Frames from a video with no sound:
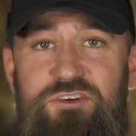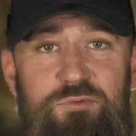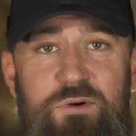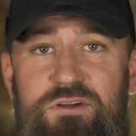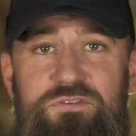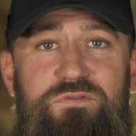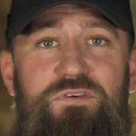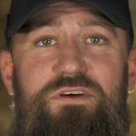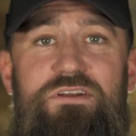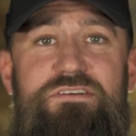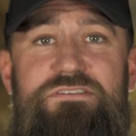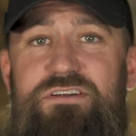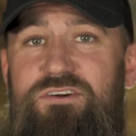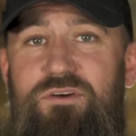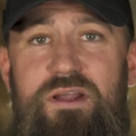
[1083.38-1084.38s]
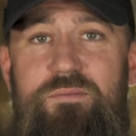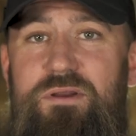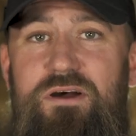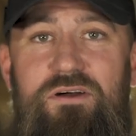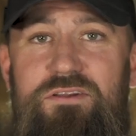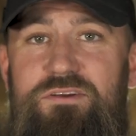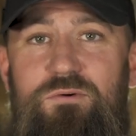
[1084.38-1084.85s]
too much footage to cram
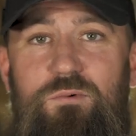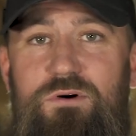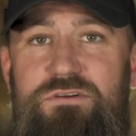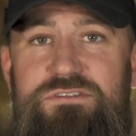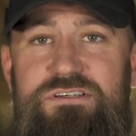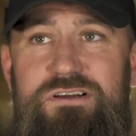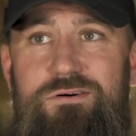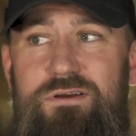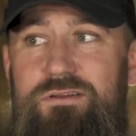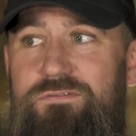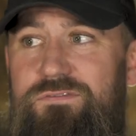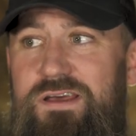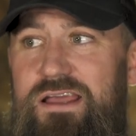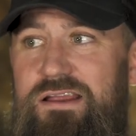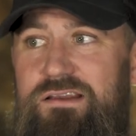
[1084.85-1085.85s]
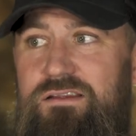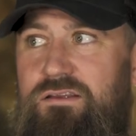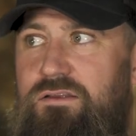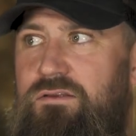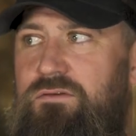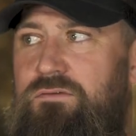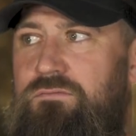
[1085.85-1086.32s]
it all into one show. In fact,
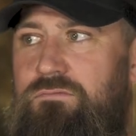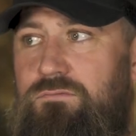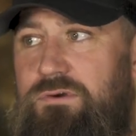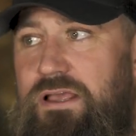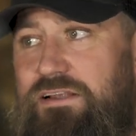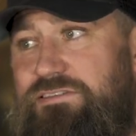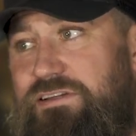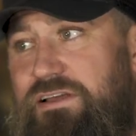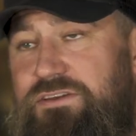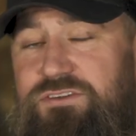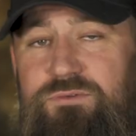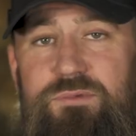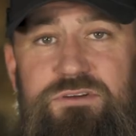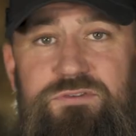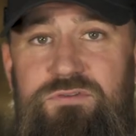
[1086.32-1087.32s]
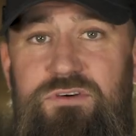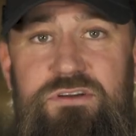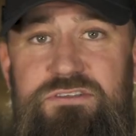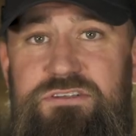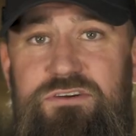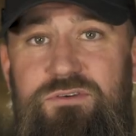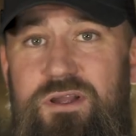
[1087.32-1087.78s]
we actually had too much
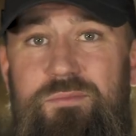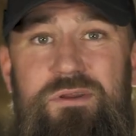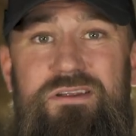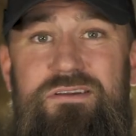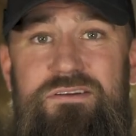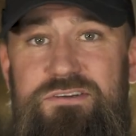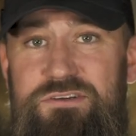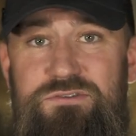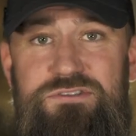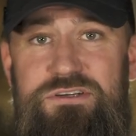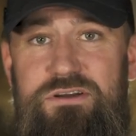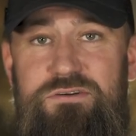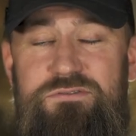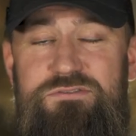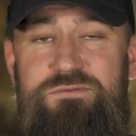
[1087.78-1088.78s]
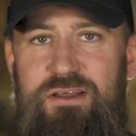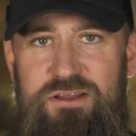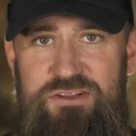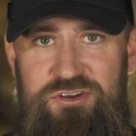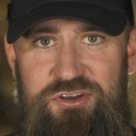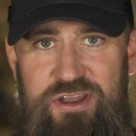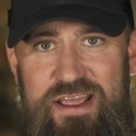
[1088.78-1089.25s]
footage to cram it into two shows.
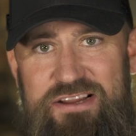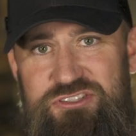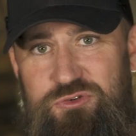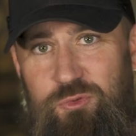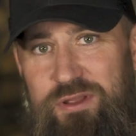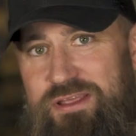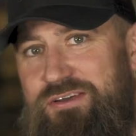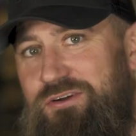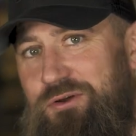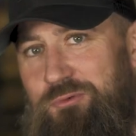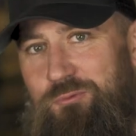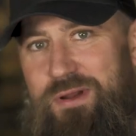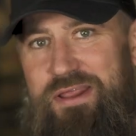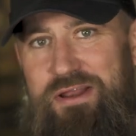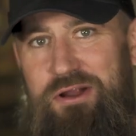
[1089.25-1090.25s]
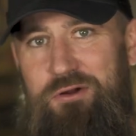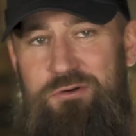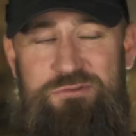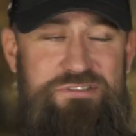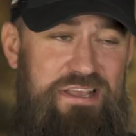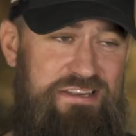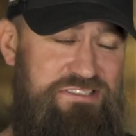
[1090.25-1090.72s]
Next week on Red
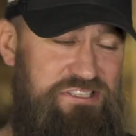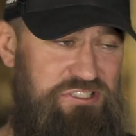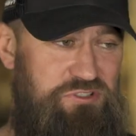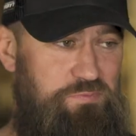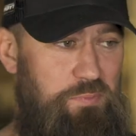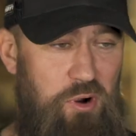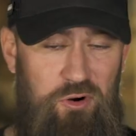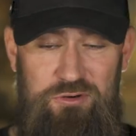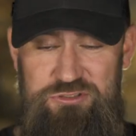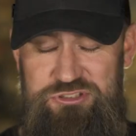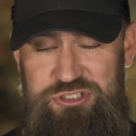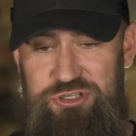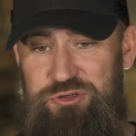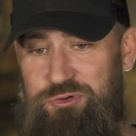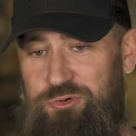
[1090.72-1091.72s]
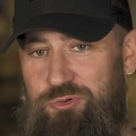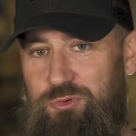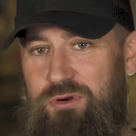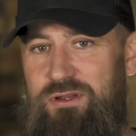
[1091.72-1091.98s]
Arrow Texas Part 2.